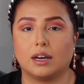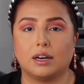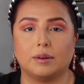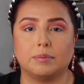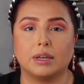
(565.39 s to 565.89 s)

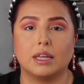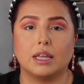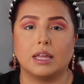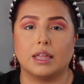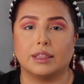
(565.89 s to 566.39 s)

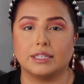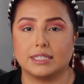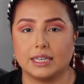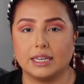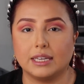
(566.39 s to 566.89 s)
The
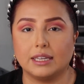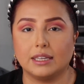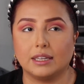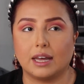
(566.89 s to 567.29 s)
tea,